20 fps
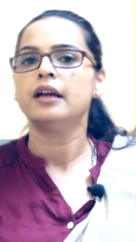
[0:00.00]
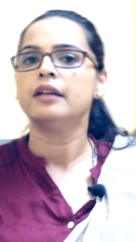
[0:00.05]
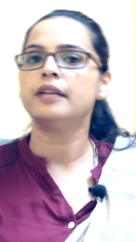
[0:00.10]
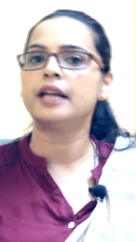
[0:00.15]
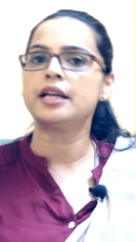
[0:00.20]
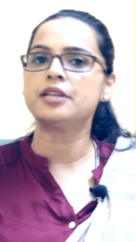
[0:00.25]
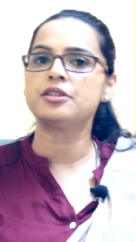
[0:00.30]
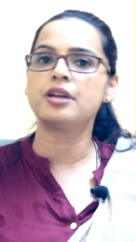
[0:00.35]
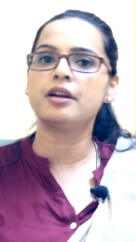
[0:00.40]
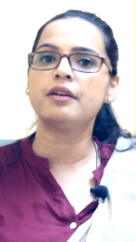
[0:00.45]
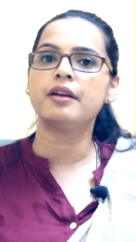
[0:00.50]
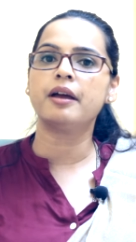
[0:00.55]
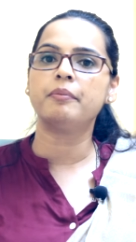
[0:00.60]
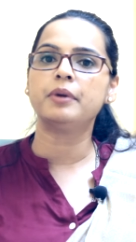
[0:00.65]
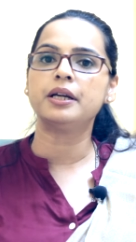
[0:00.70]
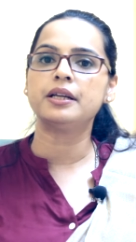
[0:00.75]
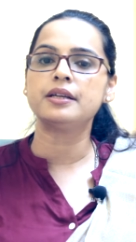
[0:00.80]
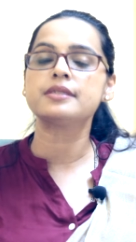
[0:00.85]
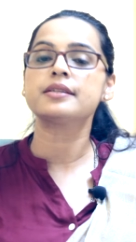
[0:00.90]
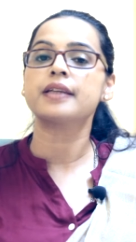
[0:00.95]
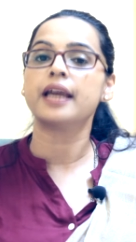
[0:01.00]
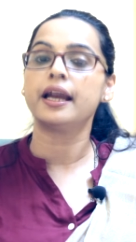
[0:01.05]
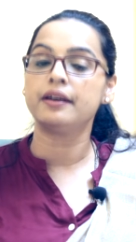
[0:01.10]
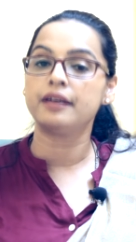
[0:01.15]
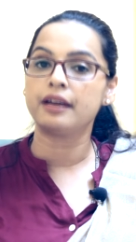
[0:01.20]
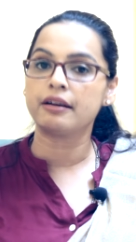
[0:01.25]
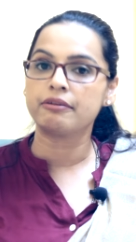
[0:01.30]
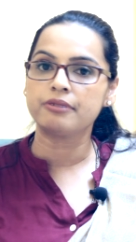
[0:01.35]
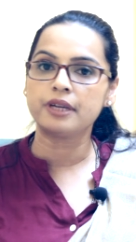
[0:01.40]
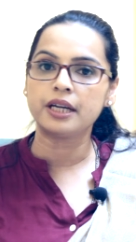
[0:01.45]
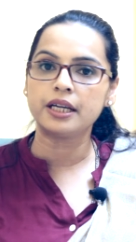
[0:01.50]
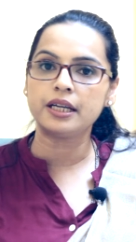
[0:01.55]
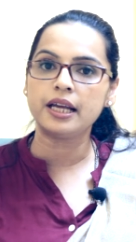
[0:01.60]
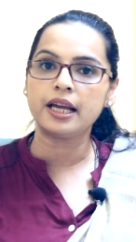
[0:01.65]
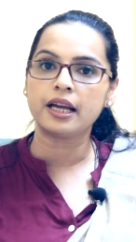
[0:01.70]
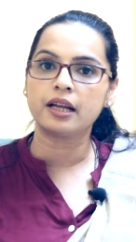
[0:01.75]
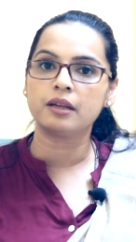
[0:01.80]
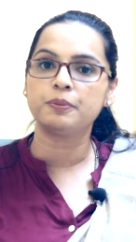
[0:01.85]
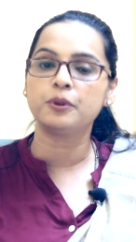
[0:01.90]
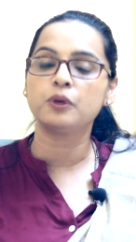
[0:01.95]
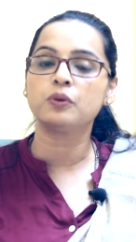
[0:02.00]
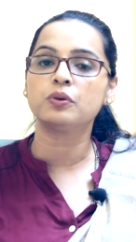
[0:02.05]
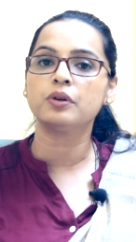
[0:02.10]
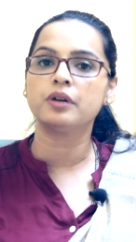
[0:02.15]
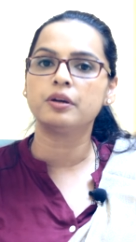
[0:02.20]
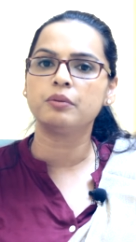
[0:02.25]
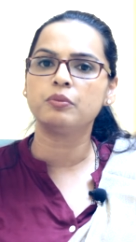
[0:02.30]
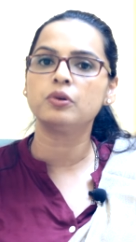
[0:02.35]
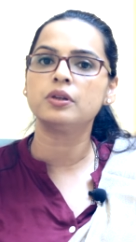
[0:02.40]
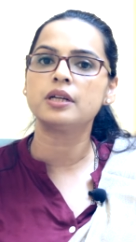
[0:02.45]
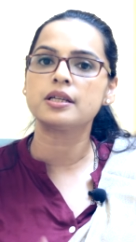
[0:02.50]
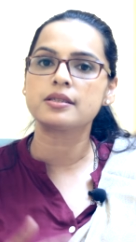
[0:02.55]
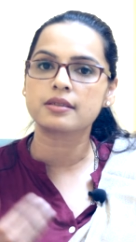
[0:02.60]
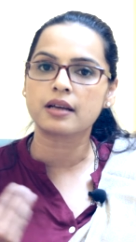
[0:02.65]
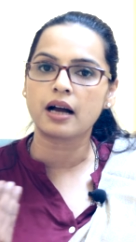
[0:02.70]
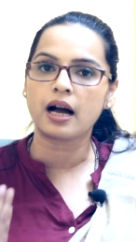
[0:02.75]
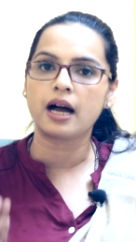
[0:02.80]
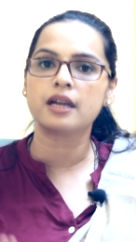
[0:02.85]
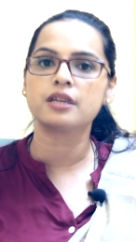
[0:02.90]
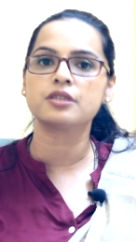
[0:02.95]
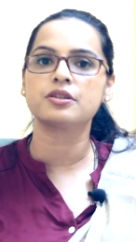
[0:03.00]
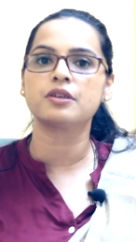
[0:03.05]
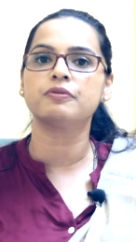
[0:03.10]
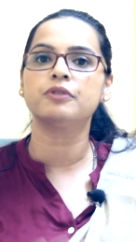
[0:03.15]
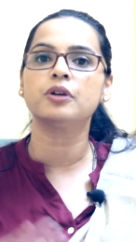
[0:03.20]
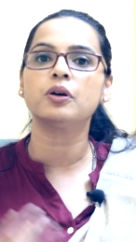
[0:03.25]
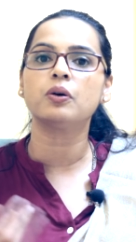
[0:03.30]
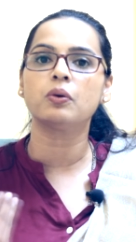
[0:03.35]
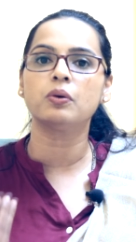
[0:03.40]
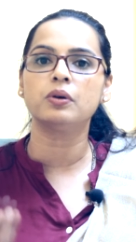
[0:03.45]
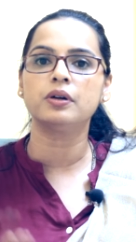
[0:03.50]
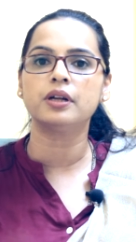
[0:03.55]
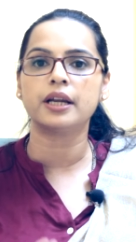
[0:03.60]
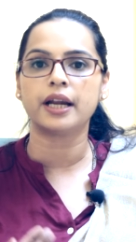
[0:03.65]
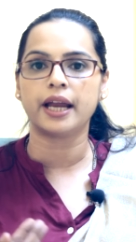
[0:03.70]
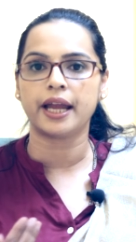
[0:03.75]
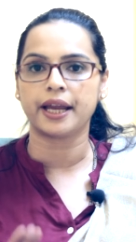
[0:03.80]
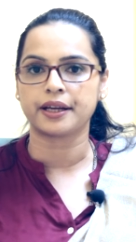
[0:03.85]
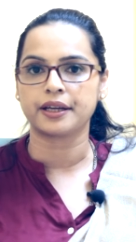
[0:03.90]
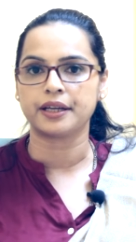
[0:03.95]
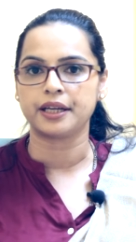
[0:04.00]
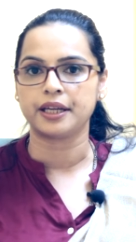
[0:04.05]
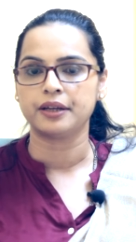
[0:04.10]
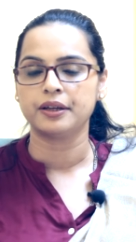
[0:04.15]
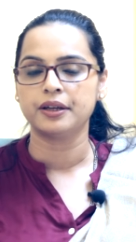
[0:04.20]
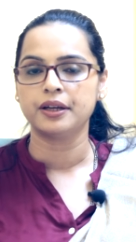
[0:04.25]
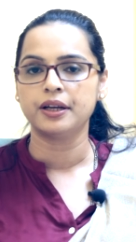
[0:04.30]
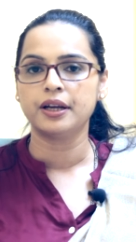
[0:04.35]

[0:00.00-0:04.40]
natural remedies can definitely help you to remove the scars of the older acne.